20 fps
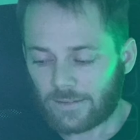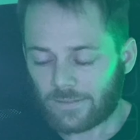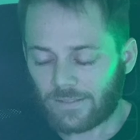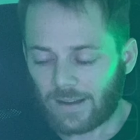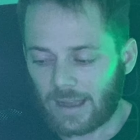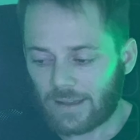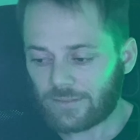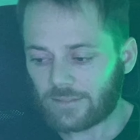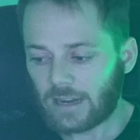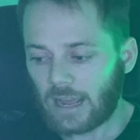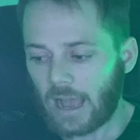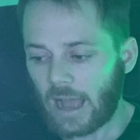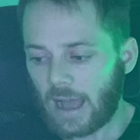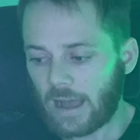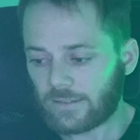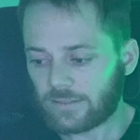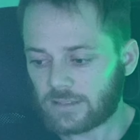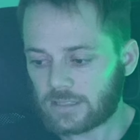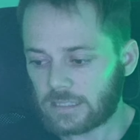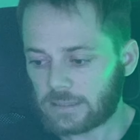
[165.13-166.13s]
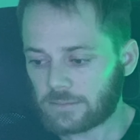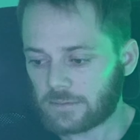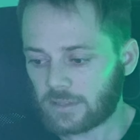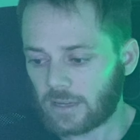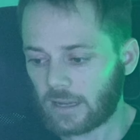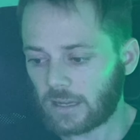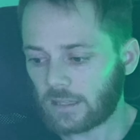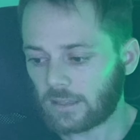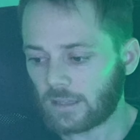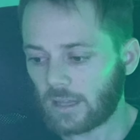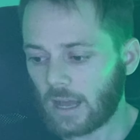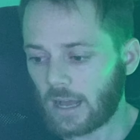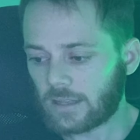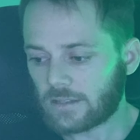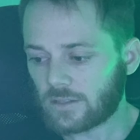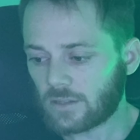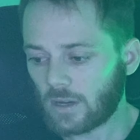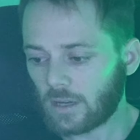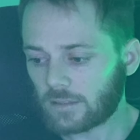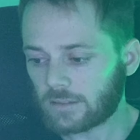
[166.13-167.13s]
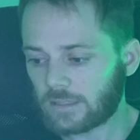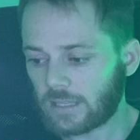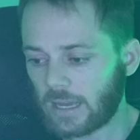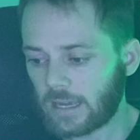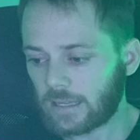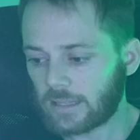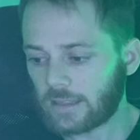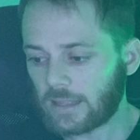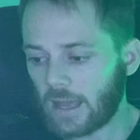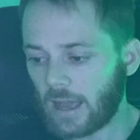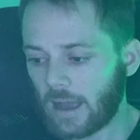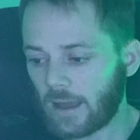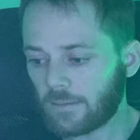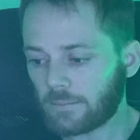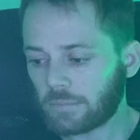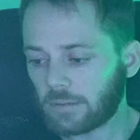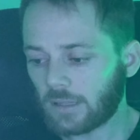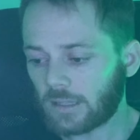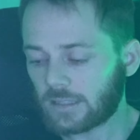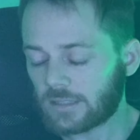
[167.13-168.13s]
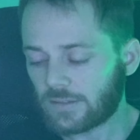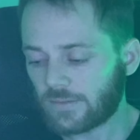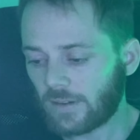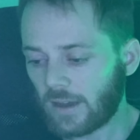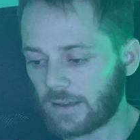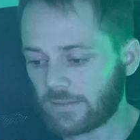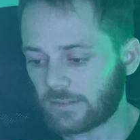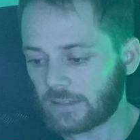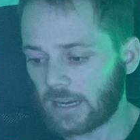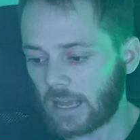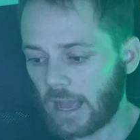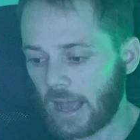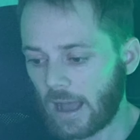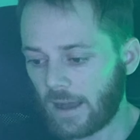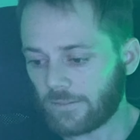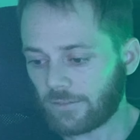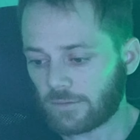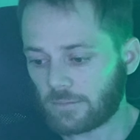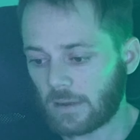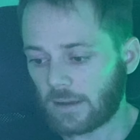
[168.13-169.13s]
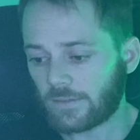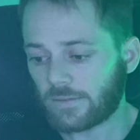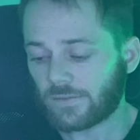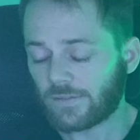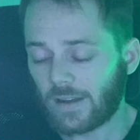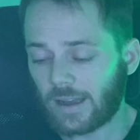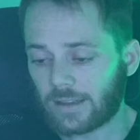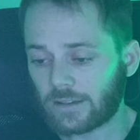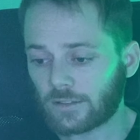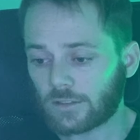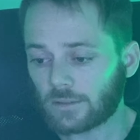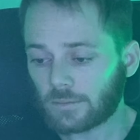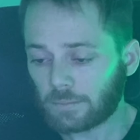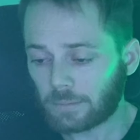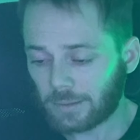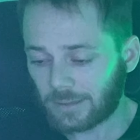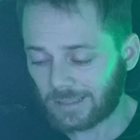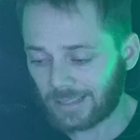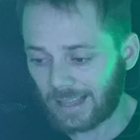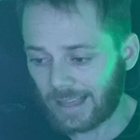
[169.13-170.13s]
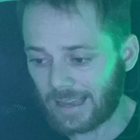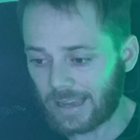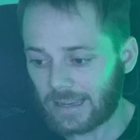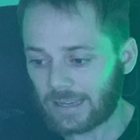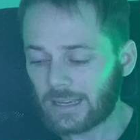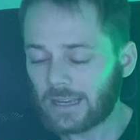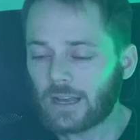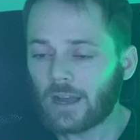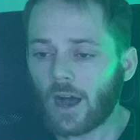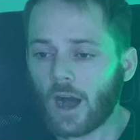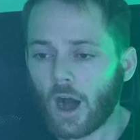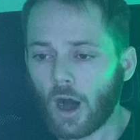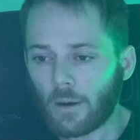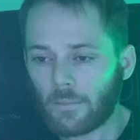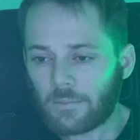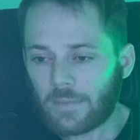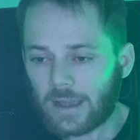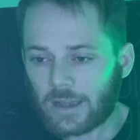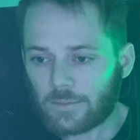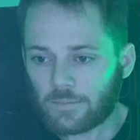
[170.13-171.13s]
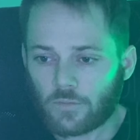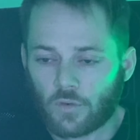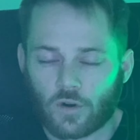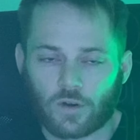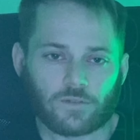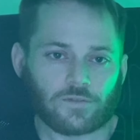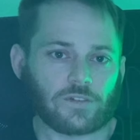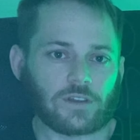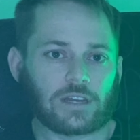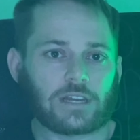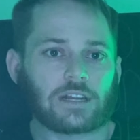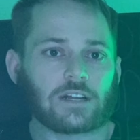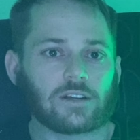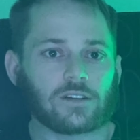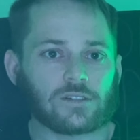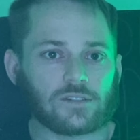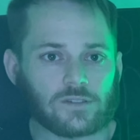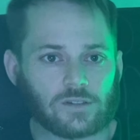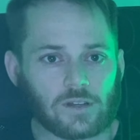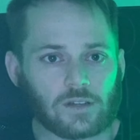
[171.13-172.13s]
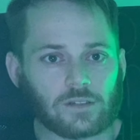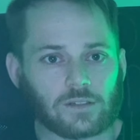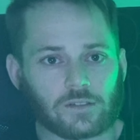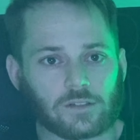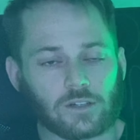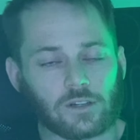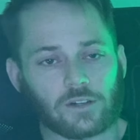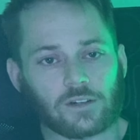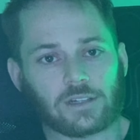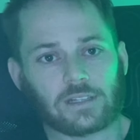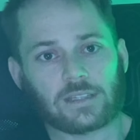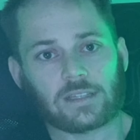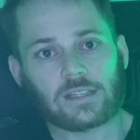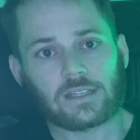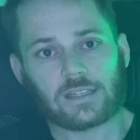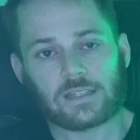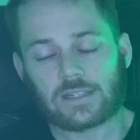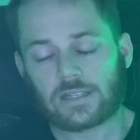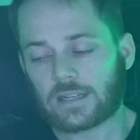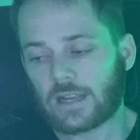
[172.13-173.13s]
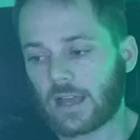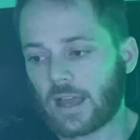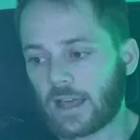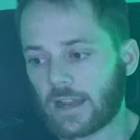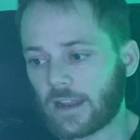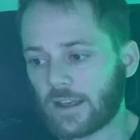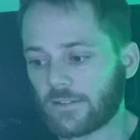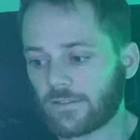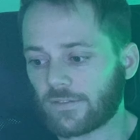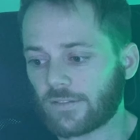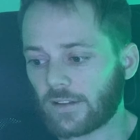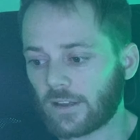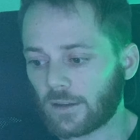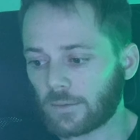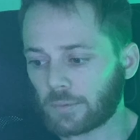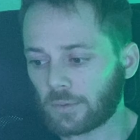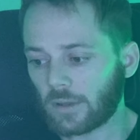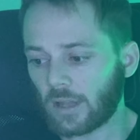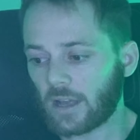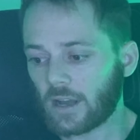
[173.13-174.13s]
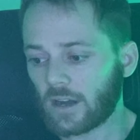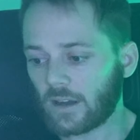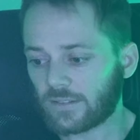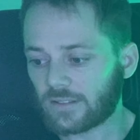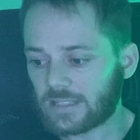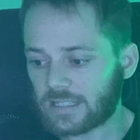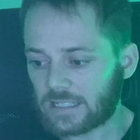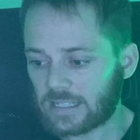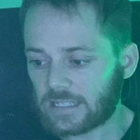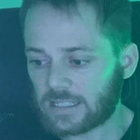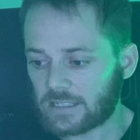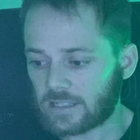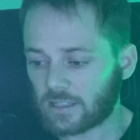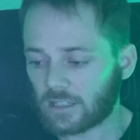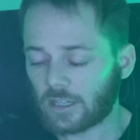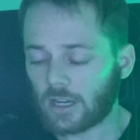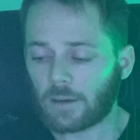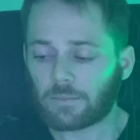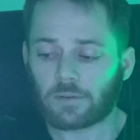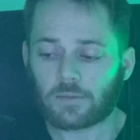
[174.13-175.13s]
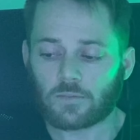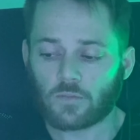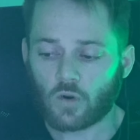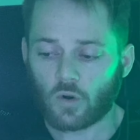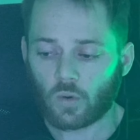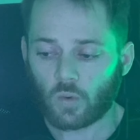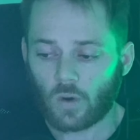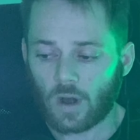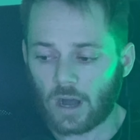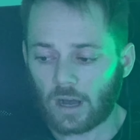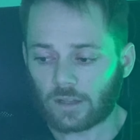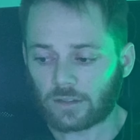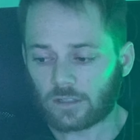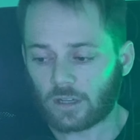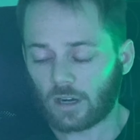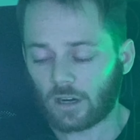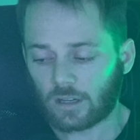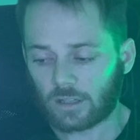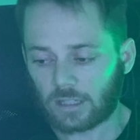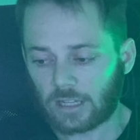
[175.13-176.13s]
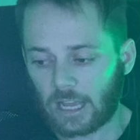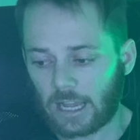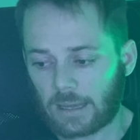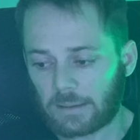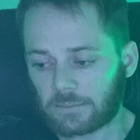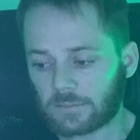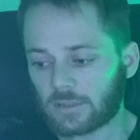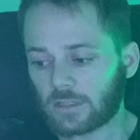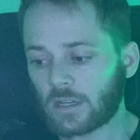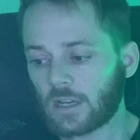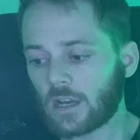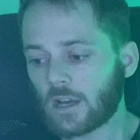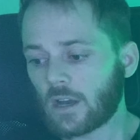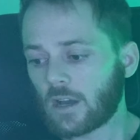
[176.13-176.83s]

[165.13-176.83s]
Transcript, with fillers: Five and a half seems like a lot, so I'll take that plus five and a half for my final play. I'll make more videos during this NFL playoff season, a couple more wild card games.